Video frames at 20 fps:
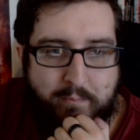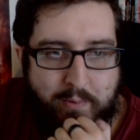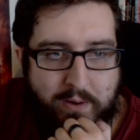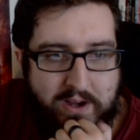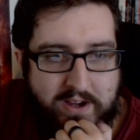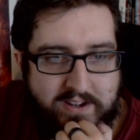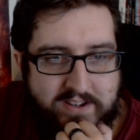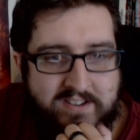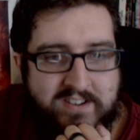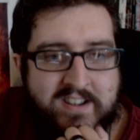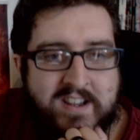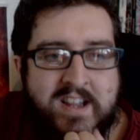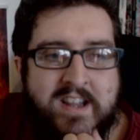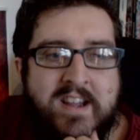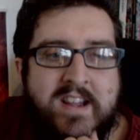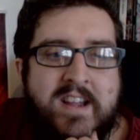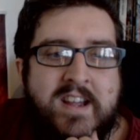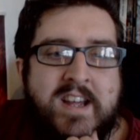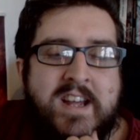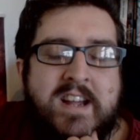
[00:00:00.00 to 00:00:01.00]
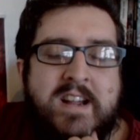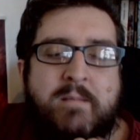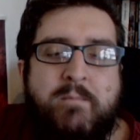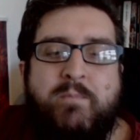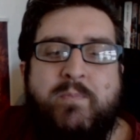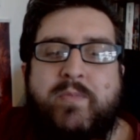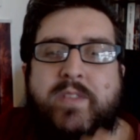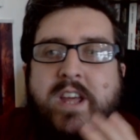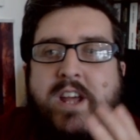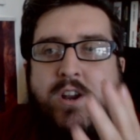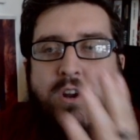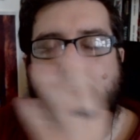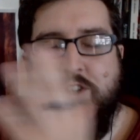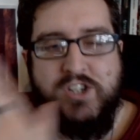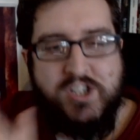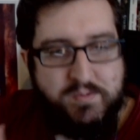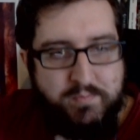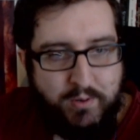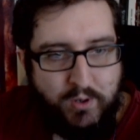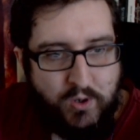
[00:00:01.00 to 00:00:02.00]
but they're not
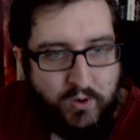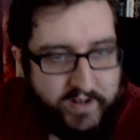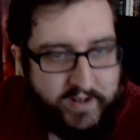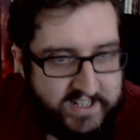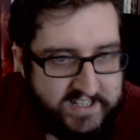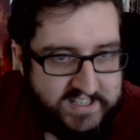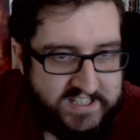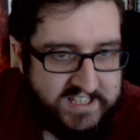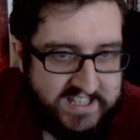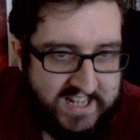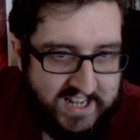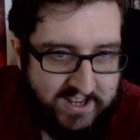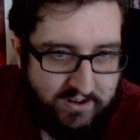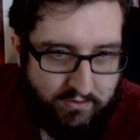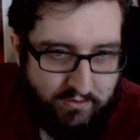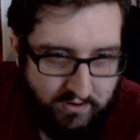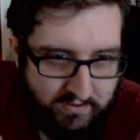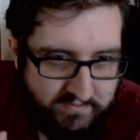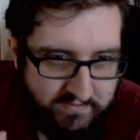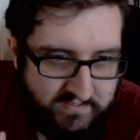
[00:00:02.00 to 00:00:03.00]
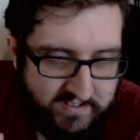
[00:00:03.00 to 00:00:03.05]
as boring as Sauron.